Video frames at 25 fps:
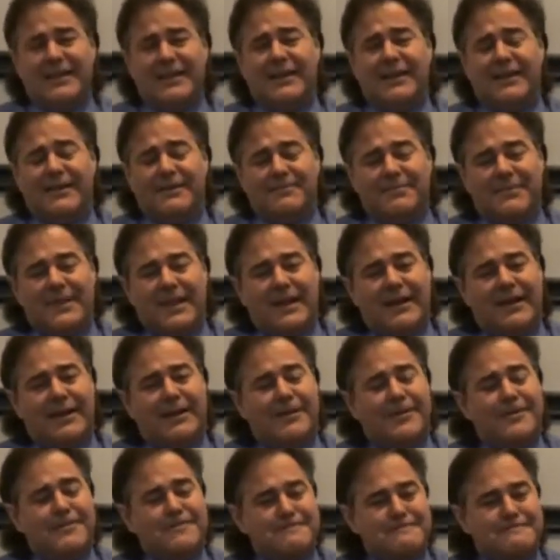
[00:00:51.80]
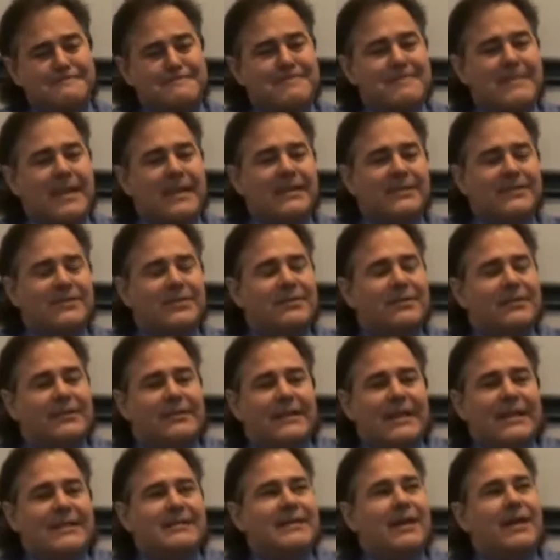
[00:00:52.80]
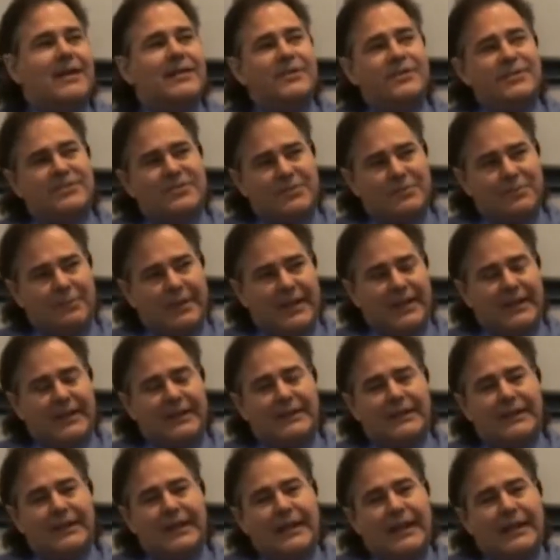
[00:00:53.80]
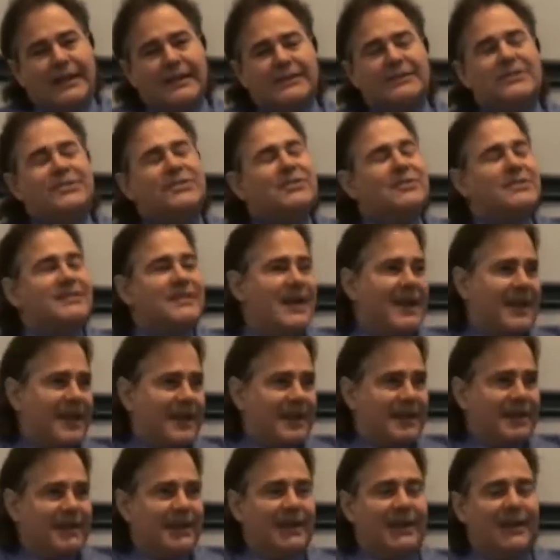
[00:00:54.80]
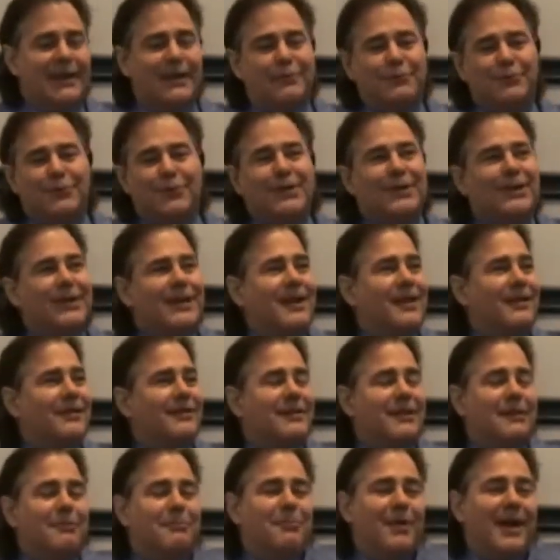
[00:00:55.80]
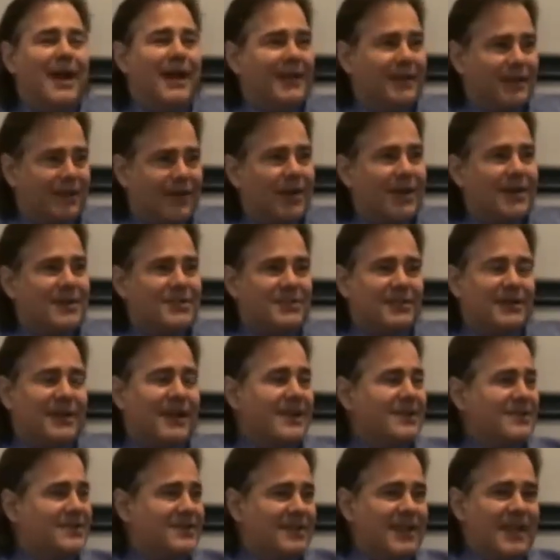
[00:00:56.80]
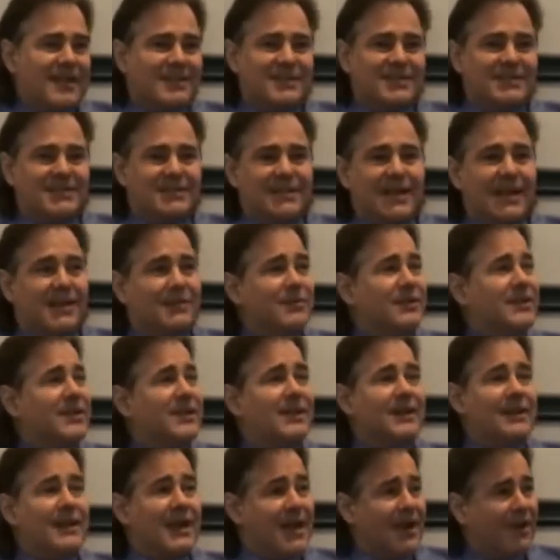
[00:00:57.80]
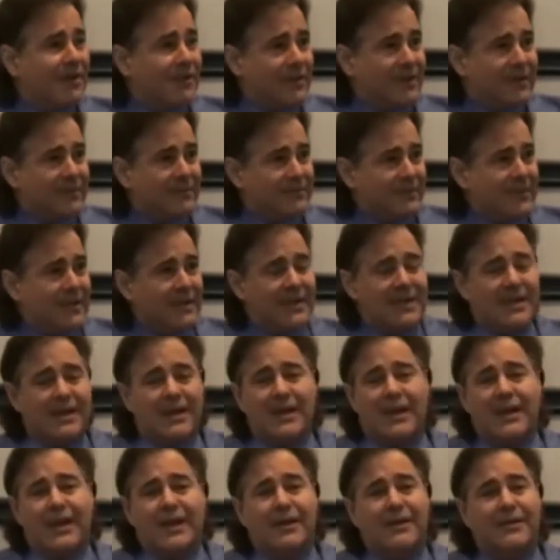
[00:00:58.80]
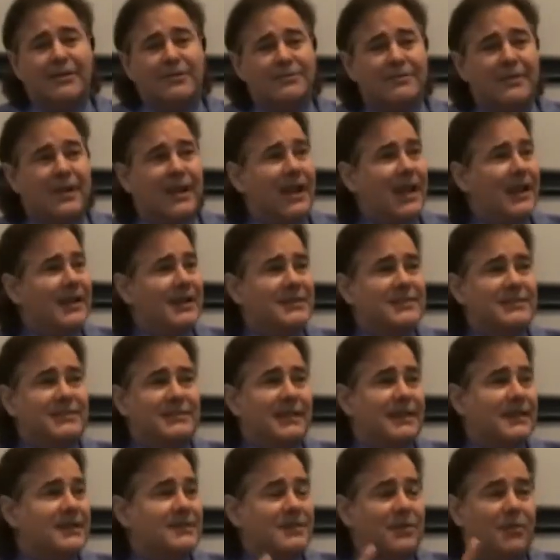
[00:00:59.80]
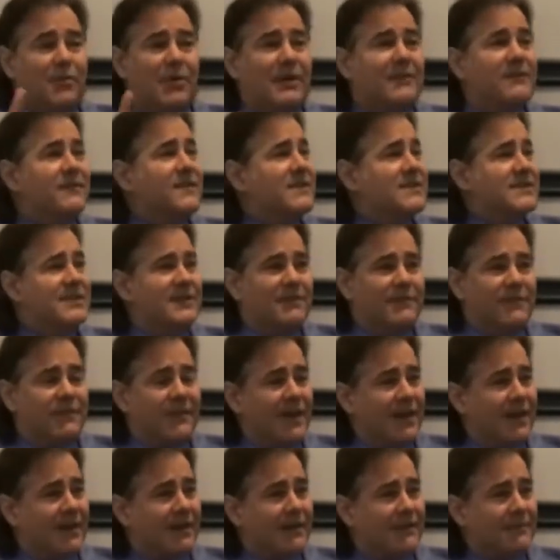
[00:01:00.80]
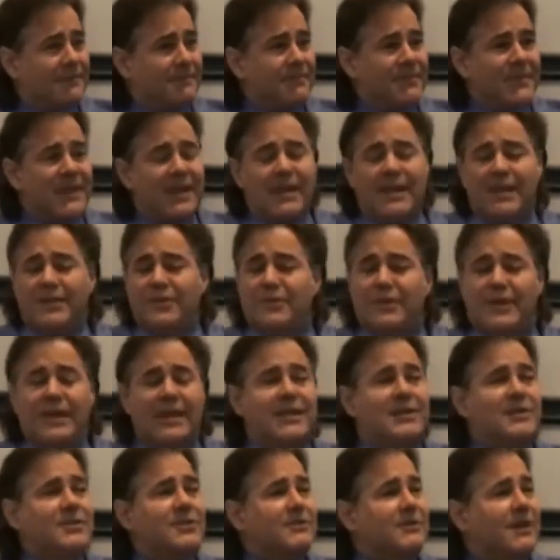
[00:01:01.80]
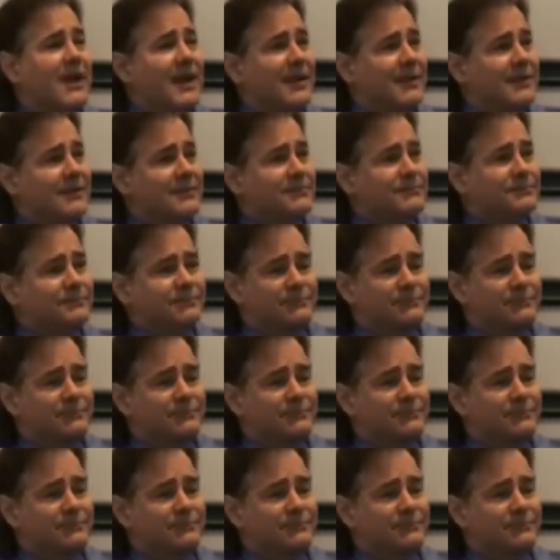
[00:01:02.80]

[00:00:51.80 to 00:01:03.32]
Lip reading: You know, so that's how it used to be. Today, a root canal, by and large, in the United States, is done within an hour, and it's a one-visit affair. You're in, you're out,